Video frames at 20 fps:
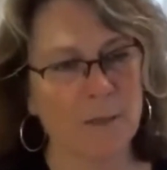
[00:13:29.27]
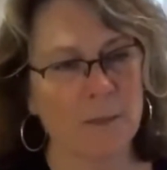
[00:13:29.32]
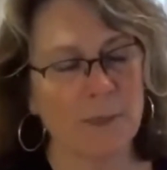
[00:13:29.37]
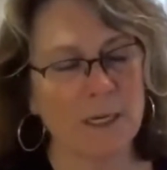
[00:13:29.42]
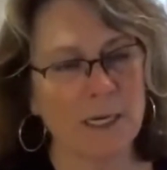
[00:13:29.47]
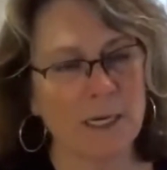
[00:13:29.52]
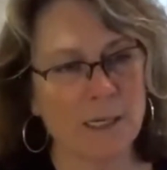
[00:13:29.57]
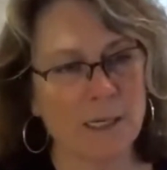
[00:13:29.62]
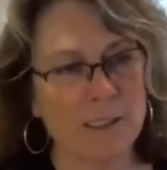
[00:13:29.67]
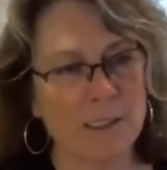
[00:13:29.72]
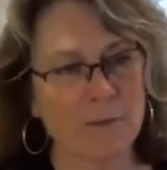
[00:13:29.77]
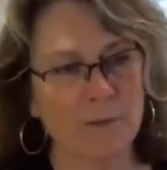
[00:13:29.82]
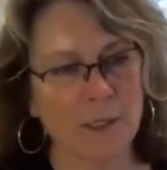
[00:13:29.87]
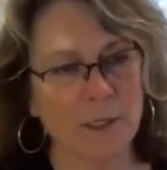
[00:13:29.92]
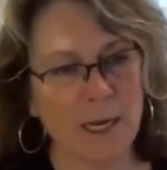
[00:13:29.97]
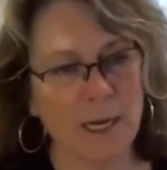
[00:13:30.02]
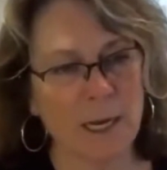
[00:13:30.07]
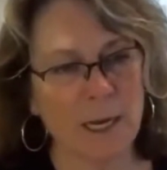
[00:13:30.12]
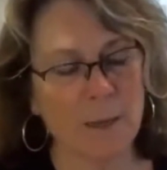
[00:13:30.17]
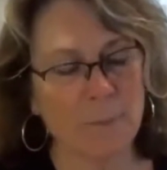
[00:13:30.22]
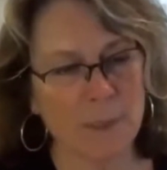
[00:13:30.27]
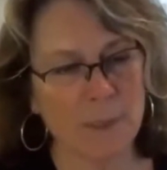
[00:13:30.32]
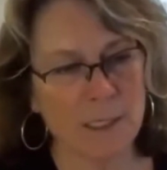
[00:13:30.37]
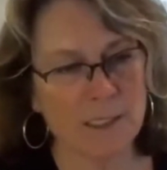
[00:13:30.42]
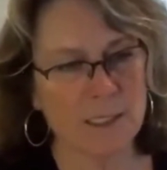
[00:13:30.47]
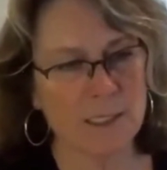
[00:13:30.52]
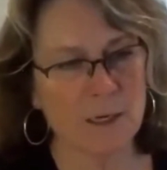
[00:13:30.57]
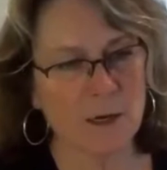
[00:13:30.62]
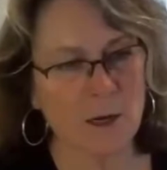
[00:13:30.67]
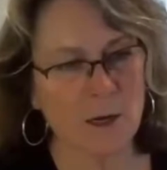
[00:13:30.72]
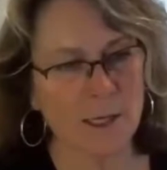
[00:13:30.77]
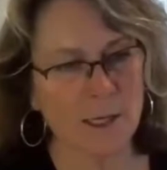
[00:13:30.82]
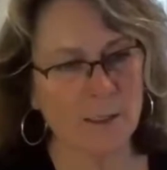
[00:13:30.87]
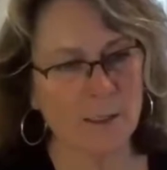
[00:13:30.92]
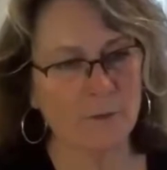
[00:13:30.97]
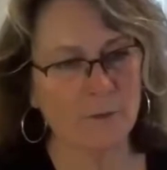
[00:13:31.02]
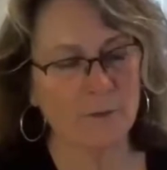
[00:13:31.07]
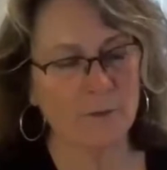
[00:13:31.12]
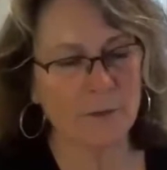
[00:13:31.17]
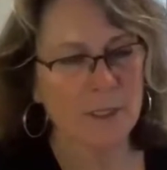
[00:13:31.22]
Because if an app isn't kind
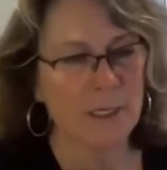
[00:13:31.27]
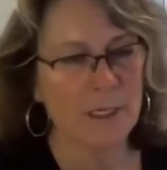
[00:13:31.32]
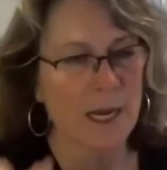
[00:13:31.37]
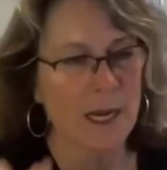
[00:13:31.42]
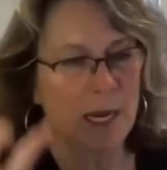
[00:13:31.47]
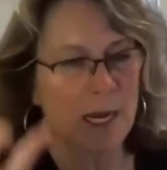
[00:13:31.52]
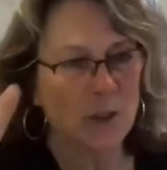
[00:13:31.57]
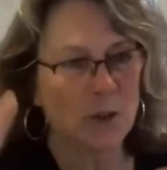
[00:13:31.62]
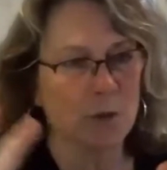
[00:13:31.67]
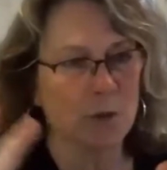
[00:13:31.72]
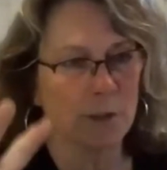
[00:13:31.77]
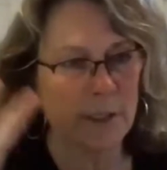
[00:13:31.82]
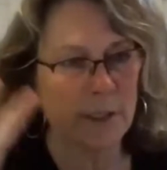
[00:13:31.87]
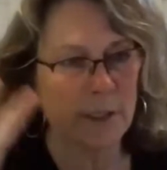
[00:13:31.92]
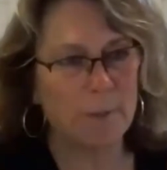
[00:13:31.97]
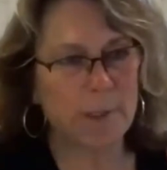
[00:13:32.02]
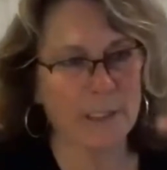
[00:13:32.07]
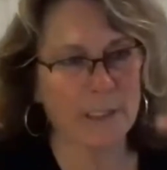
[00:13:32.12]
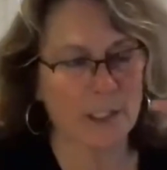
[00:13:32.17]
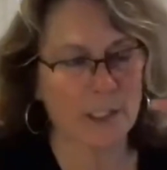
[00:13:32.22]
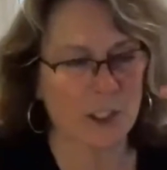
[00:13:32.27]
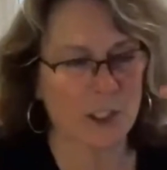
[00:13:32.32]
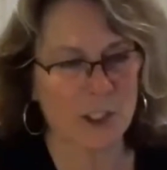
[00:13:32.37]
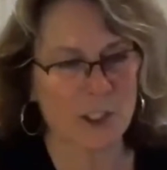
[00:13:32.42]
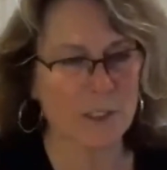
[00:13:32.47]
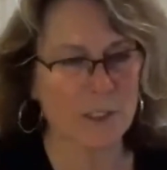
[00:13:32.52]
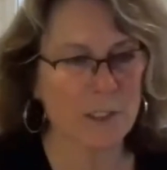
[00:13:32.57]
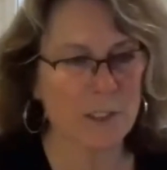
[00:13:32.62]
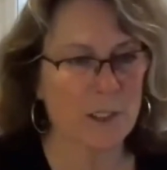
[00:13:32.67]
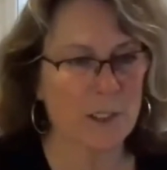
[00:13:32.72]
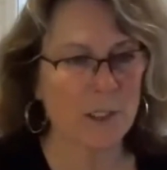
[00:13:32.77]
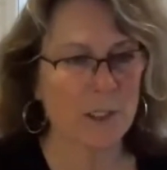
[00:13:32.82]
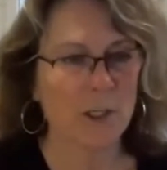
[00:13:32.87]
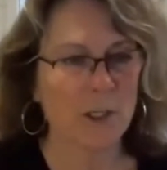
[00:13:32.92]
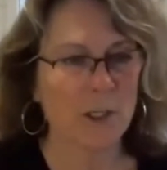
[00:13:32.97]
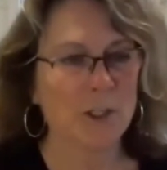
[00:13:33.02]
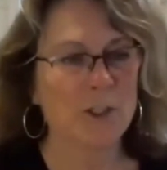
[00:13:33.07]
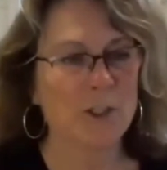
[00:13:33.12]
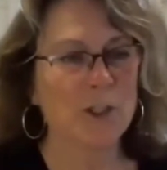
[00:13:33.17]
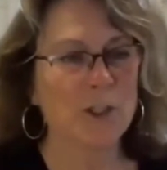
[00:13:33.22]
of naturally positioned
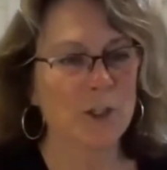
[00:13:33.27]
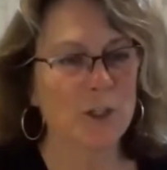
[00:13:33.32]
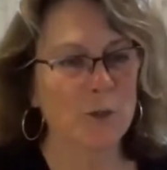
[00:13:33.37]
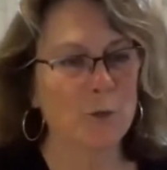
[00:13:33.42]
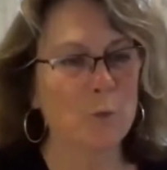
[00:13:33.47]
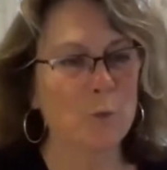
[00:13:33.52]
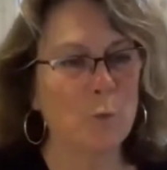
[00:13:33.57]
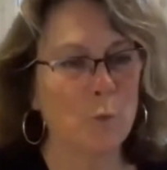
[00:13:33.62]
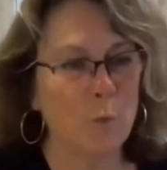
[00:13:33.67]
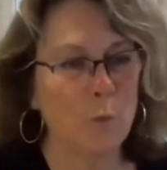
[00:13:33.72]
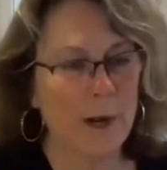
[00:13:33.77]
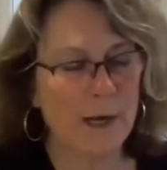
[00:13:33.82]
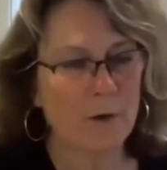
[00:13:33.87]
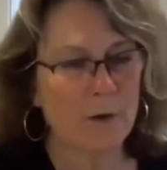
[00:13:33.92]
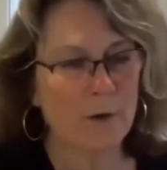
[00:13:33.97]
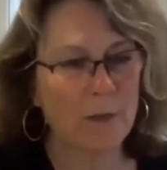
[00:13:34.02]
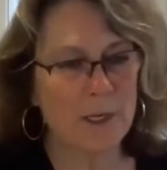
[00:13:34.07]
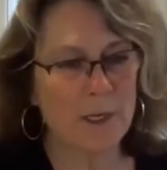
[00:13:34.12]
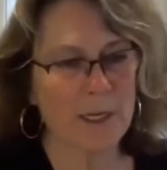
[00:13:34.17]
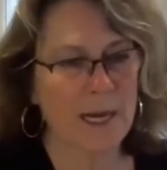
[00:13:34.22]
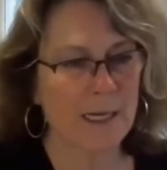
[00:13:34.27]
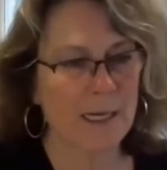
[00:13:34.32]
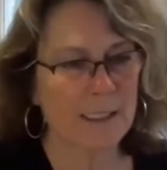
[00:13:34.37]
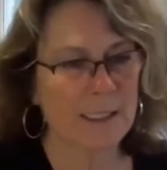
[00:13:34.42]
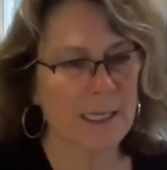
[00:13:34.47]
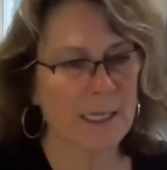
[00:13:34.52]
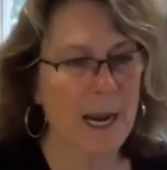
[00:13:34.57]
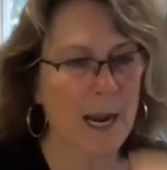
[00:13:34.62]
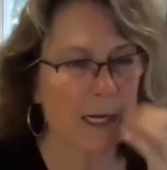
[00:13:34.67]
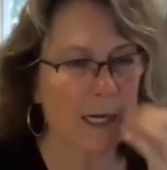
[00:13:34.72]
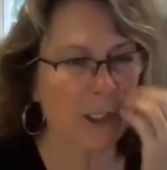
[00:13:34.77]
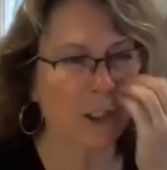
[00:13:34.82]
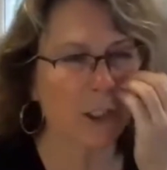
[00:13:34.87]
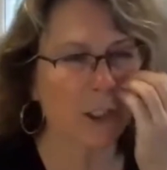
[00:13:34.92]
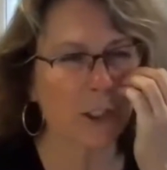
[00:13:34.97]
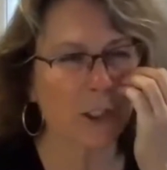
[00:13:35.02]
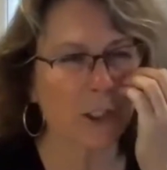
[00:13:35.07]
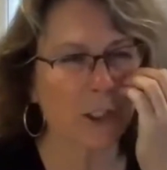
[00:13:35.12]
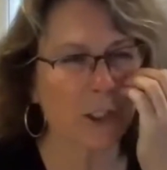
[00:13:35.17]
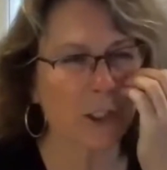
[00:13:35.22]
to where the next
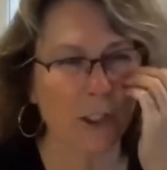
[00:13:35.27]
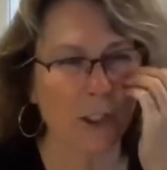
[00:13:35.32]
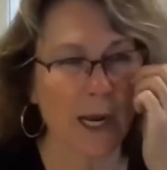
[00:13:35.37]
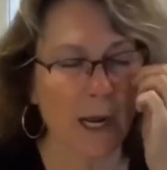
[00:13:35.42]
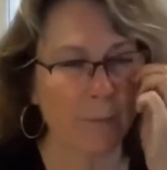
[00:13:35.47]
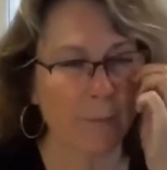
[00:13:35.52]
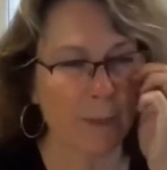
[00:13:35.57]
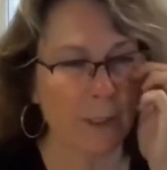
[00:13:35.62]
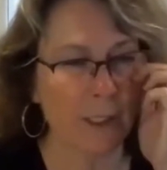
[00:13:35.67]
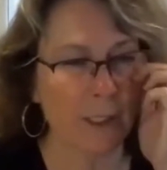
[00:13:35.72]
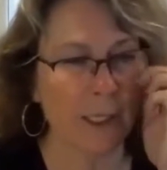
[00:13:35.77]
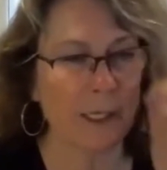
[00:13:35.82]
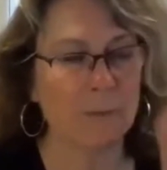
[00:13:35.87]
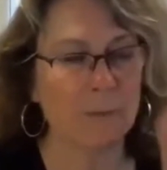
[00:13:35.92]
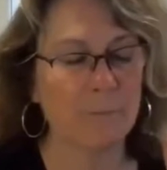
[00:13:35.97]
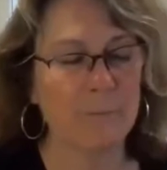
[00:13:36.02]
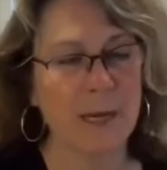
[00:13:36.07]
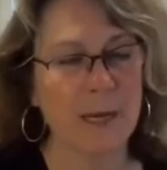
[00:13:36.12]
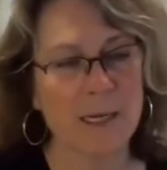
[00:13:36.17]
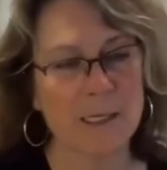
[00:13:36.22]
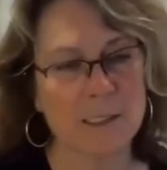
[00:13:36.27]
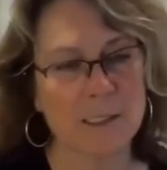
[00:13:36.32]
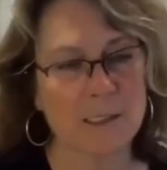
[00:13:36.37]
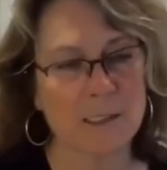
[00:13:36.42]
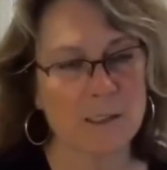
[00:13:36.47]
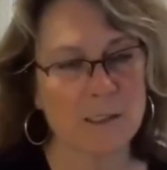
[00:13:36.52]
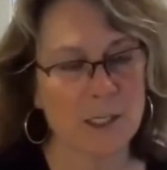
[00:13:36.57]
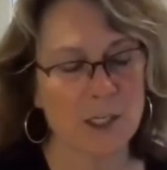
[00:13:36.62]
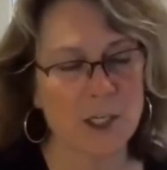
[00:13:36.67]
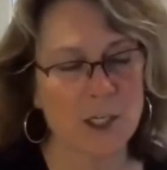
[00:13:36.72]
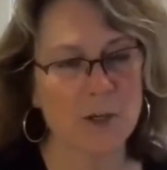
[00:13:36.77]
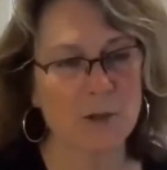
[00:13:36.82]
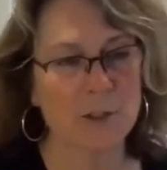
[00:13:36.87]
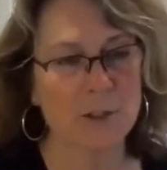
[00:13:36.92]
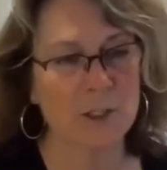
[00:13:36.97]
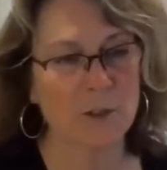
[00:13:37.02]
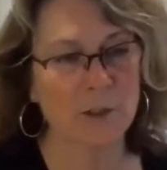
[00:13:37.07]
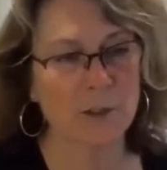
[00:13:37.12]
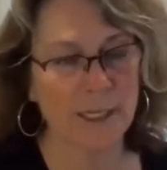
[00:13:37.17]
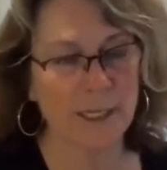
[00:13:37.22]
action should happen, it makes the
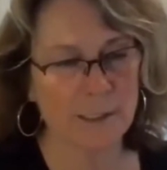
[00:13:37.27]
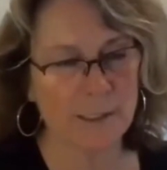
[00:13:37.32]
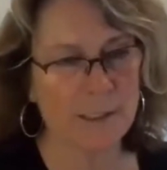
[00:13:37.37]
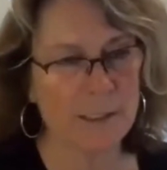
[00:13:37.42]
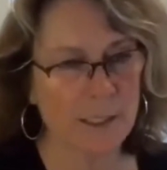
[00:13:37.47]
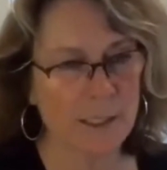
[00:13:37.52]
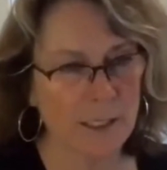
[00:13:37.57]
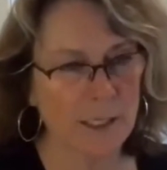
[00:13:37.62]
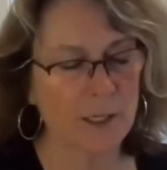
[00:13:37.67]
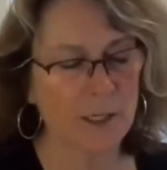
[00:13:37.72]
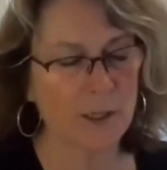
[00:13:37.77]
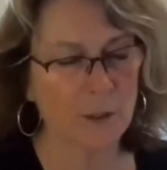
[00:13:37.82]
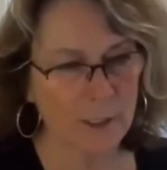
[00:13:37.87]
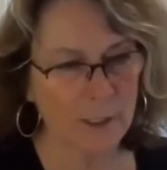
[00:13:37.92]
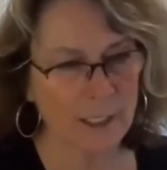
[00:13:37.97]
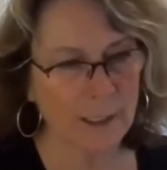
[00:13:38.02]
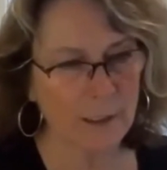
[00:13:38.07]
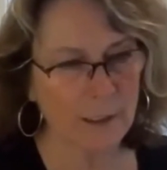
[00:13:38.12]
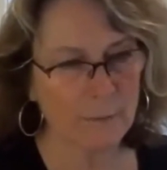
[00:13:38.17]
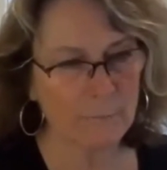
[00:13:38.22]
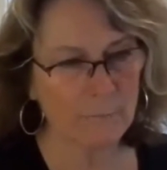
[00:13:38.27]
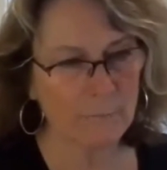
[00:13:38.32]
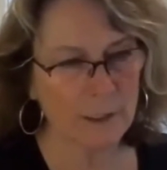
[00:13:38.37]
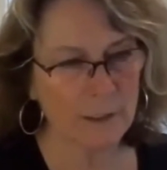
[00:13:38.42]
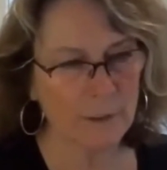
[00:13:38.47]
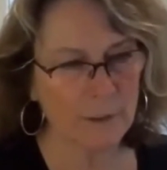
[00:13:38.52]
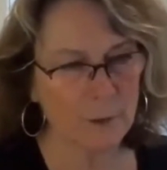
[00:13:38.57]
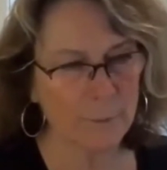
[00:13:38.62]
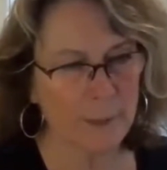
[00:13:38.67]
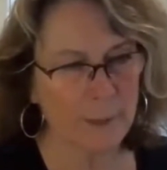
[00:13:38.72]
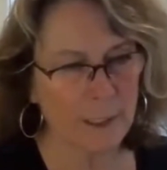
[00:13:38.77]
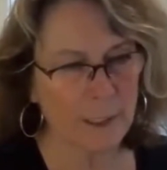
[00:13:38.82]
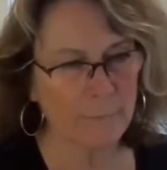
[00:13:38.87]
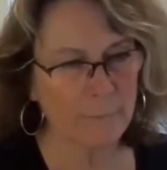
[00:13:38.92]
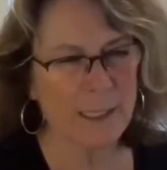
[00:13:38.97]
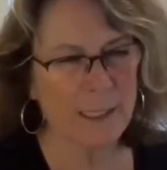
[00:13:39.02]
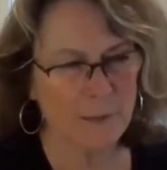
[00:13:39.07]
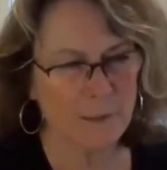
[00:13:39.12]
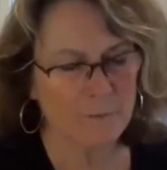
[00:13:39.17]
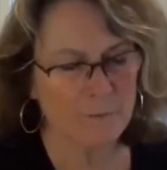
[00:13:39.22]
user insecure in it a little bit.
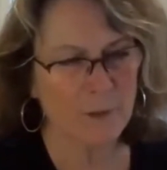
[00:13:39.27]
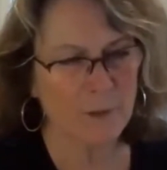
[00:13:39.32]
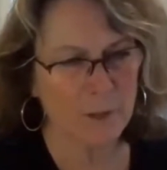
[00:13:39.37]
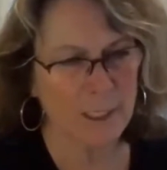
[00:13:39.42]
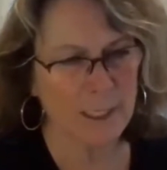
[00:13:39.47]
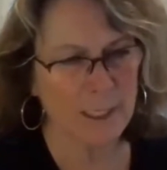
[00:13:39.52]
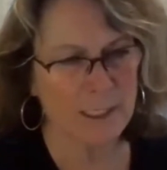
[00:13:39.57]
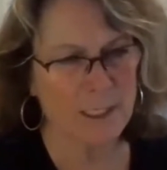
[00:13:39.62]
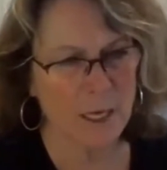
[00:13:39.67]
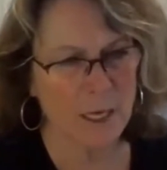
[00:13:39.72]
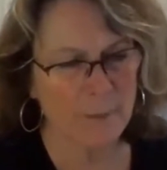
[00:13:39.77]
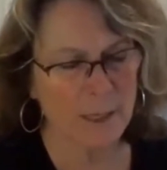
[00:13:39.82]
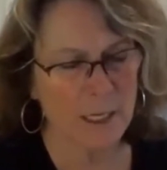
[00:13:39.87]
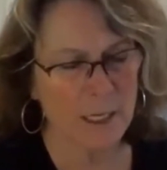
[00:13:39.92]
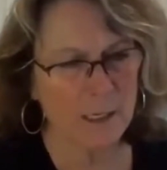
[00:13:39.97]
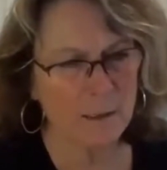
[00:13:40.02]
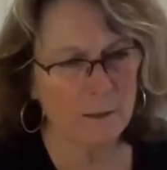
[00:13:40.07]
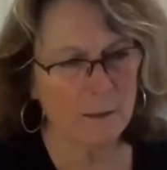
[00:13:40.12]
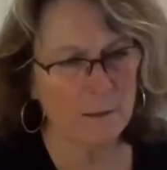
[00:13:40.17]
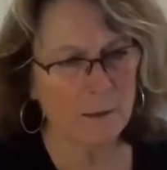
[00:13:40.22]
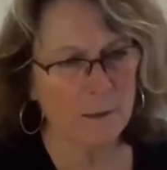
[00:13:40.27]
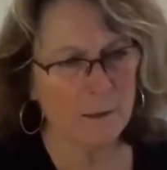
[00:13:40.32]
It makes them feel like a dummy.